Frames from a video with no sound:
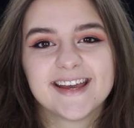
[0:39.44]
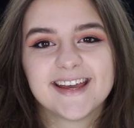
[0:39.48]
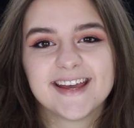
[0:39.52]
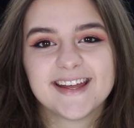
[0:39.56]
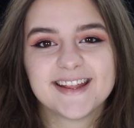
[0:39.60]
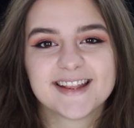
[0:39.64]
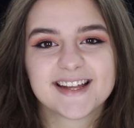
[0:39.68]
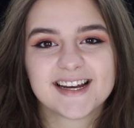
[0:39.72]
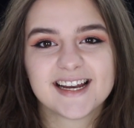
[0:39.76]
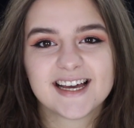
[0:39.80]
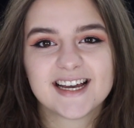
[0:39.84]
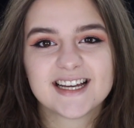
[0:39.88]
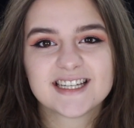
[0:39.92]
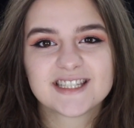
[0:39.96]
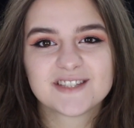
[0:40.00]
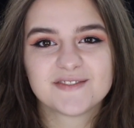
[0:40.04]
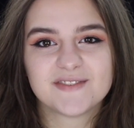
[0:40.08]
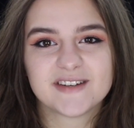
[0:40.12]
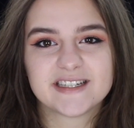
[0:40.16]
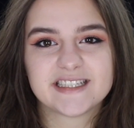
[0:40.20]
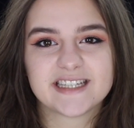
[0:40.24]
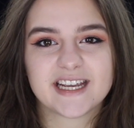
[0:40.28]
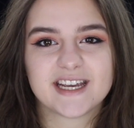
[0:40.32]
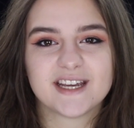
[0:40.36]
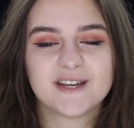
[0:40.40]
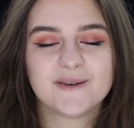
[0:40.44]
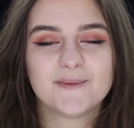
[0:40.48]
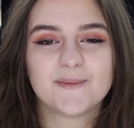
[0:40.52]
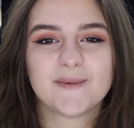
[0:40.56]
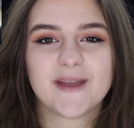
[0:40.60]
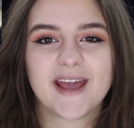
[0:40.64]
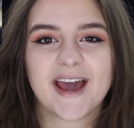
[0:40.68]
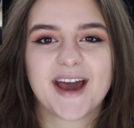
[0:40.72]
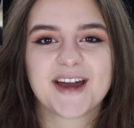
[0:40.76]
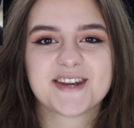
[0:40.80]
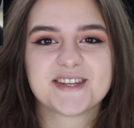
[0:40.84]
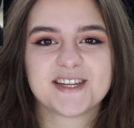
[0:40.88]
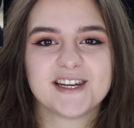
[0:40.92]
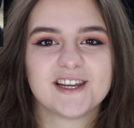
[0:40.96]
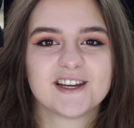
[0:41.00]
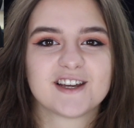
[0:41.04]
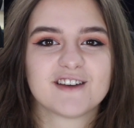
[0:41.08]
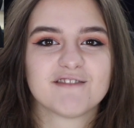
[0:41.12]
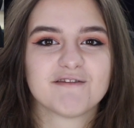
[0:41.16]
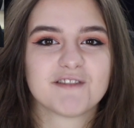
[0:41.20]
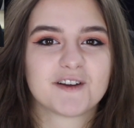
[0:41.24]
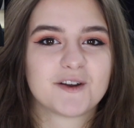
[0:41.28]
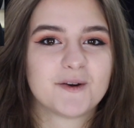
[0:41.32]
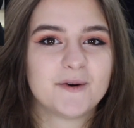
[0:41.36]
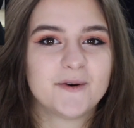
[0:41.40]
In the last video we had a look
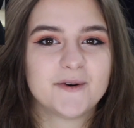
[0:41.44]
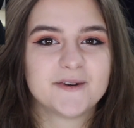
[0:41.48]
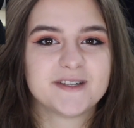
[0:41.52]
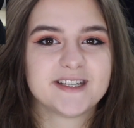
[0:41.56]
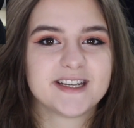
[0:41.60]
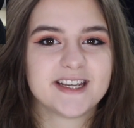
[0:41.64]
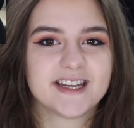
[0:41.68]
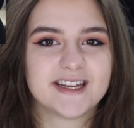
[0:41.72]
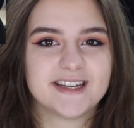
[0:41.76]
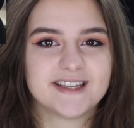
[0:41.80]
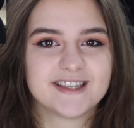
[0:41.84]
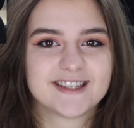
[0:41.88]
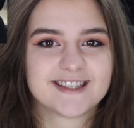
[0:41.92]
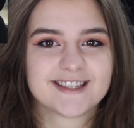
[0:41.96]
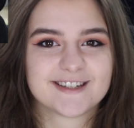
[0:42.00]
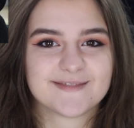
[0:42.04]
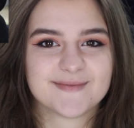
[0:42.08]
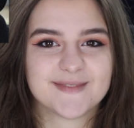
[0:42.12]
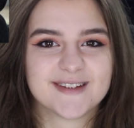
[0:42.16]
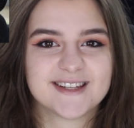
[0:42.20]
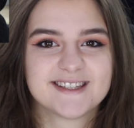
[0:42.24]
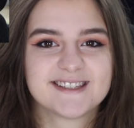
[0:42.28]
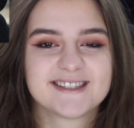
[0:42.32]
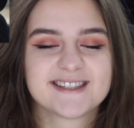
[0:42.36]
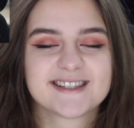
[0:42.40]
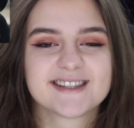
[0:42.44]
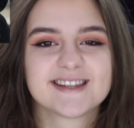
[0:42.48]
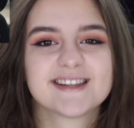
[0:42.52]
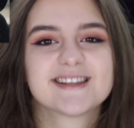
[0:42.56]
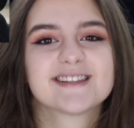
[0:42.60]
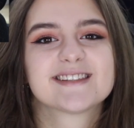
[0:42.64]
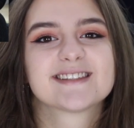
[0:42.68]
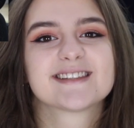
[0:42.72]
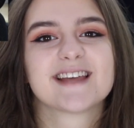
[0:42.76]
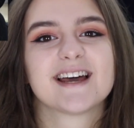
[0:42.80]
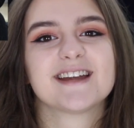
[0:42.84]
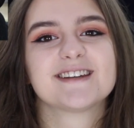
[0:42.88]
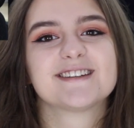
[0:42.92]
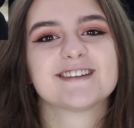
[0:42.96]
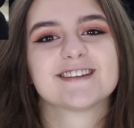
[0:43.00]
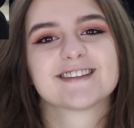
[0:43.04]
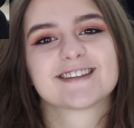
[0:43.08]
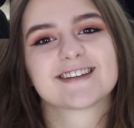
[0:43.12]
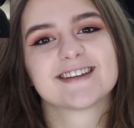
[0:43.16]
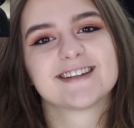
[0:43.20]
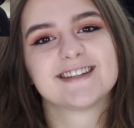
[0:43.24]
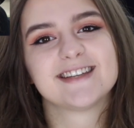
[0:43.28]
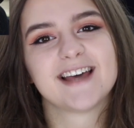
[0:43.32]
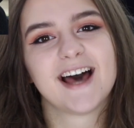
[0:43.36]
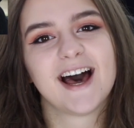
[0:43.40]
at recording instruments such as
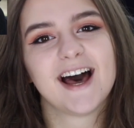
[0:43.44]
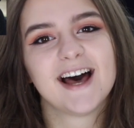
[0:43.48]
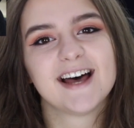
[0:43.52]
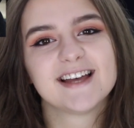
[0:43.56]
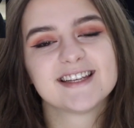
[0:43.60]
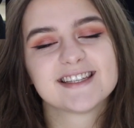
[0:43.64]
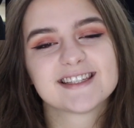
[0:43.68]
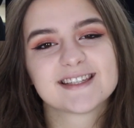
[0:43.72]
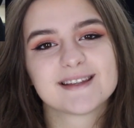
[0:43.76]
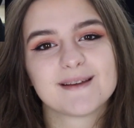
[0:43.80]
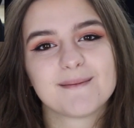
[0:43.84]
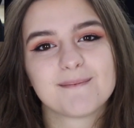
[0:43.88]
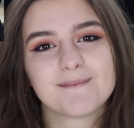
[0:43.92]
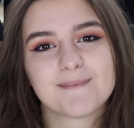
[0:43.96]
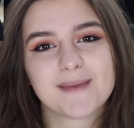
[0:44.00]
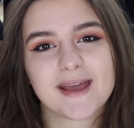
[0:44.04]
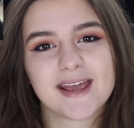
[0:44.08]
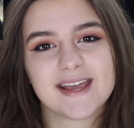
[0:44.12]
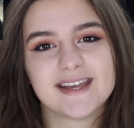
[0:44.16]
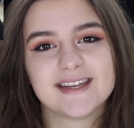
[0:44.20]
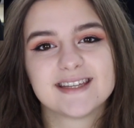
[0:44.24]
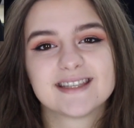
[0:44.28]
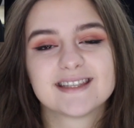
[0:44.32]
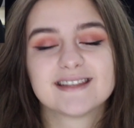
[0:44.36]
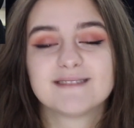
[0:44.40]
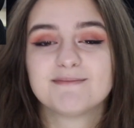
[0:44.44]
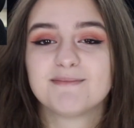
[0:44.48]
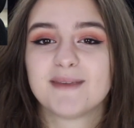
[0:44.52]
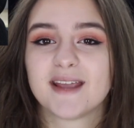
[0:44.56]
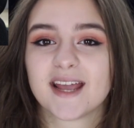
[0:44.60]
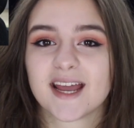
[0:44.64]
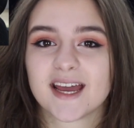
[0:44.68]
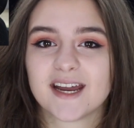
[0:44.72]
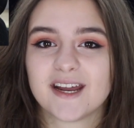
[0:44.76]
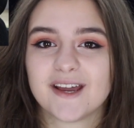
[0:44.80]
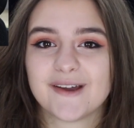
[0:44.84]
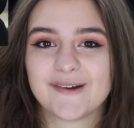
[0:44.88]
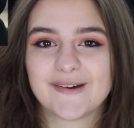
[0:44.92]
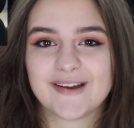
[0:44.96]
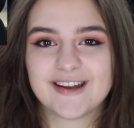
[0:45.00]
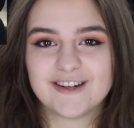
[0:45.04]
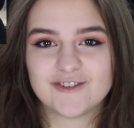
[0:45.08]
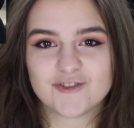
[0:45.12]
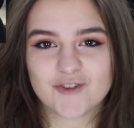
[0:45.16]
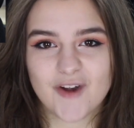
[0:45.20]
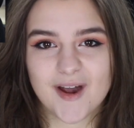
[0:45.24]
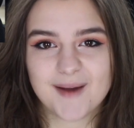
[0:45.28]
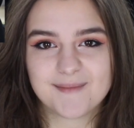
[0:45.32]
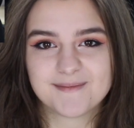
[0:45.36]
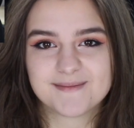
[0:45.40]
guitars, bass, piano
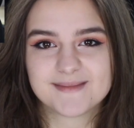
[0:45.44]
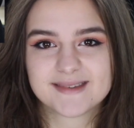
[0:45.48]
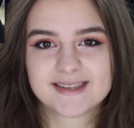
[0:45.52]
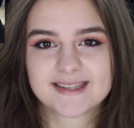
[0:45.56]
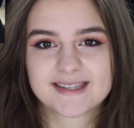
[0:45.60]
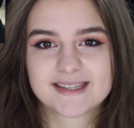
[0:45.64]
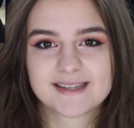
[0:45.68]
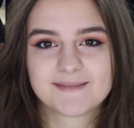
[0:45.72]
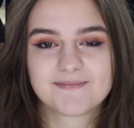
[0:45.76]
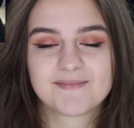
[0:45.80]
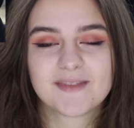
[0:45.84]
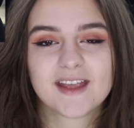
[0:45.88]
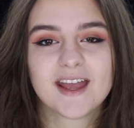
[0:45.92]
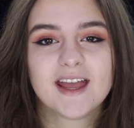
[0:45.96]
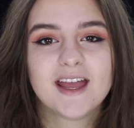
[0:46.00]
and drums.